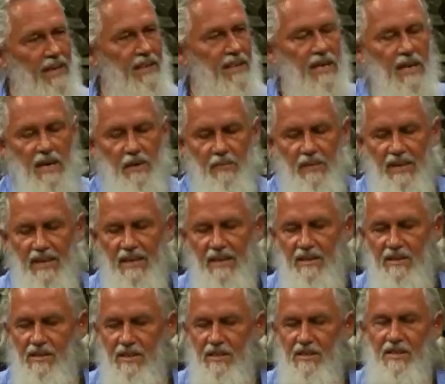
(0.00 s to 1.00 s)
and coming
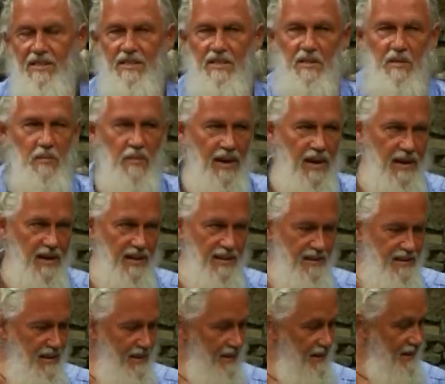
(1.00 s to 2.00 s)
exist in the
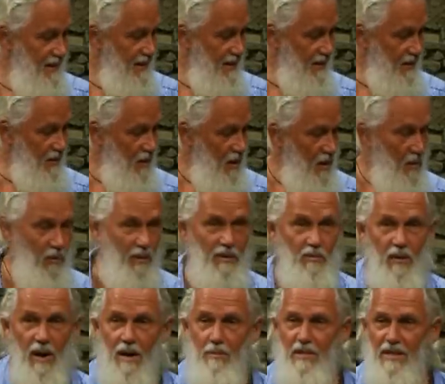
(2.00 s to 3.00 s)
mind. When
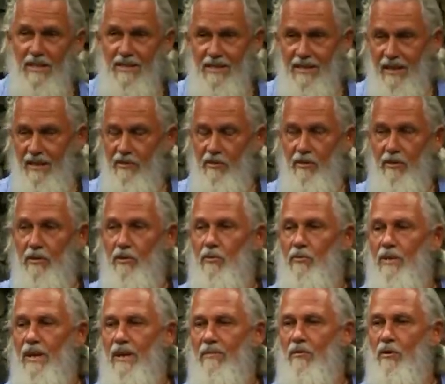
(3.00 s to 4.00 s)
Ramana said, you
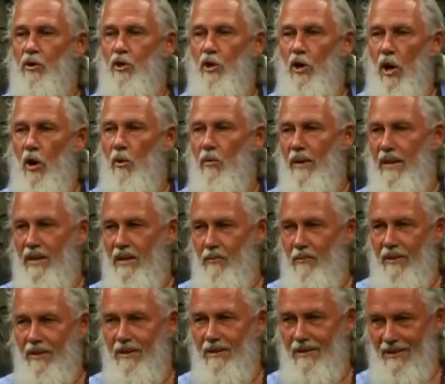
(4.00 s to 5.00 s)
never go
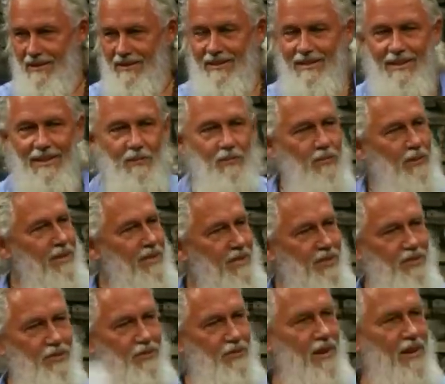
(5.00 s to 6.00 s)
anywhere, it really
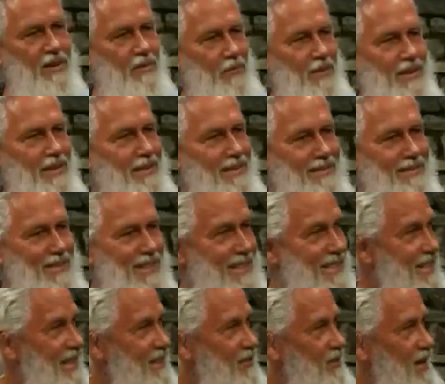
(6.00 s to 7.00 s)
struck me
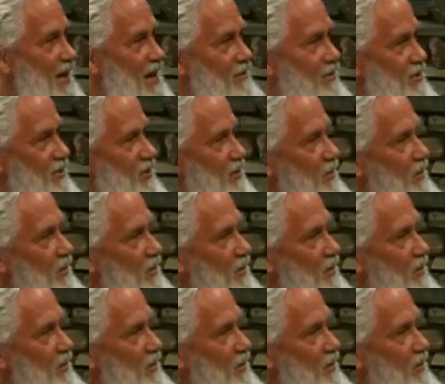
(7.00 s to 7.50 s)
because I travel so